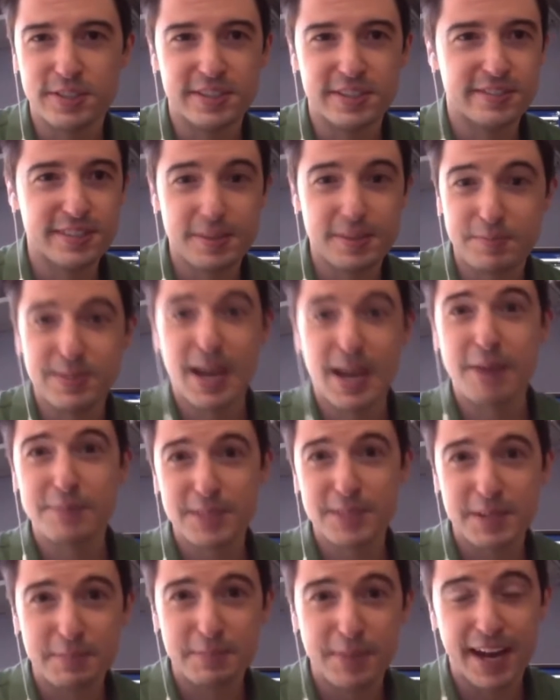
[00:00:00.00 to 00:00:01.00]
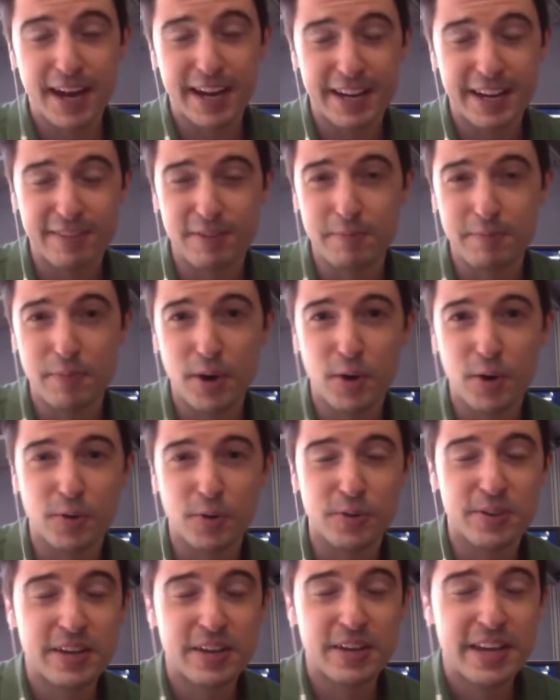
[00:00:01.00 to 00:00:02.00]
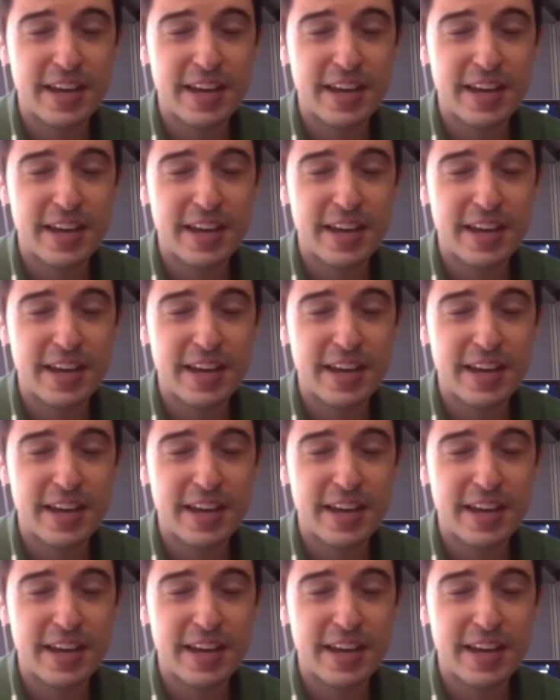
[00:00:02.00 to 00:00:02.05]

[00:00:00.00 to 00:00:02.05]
and sometimes combine even both